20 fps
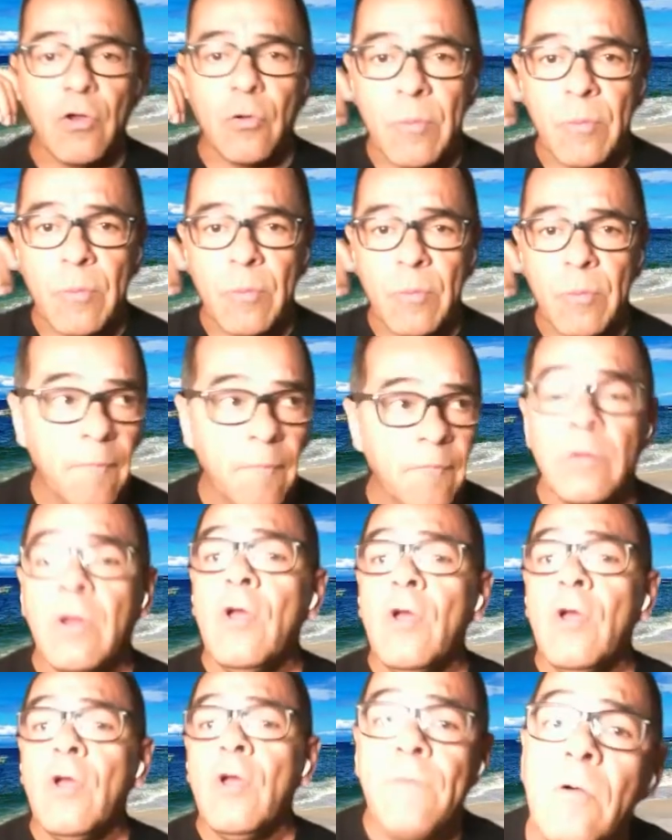career portfolio?
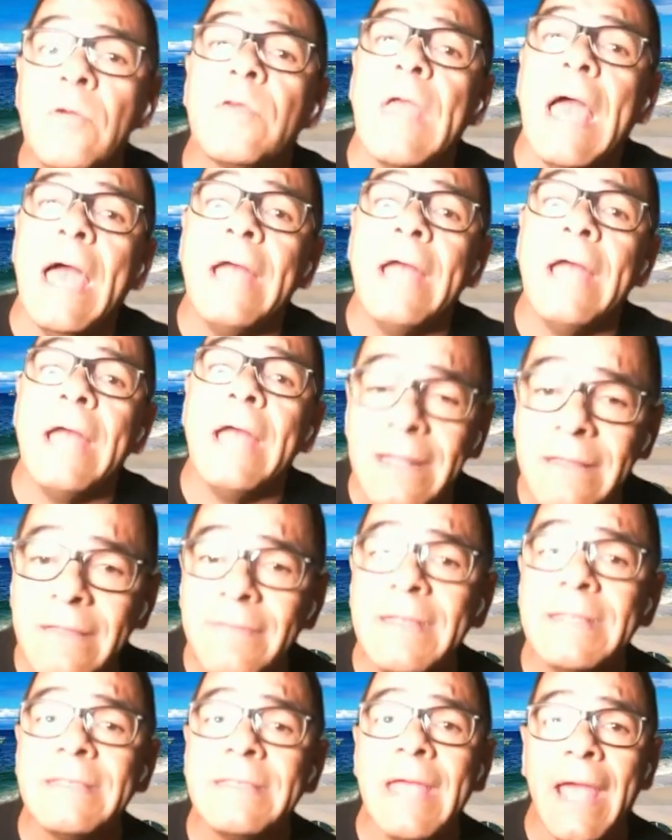Folks, at the
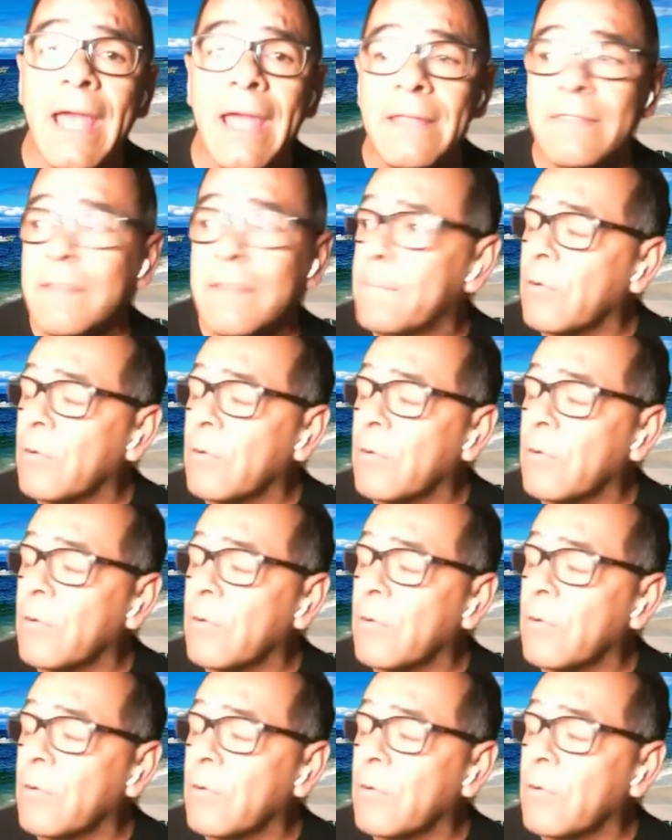end of the day,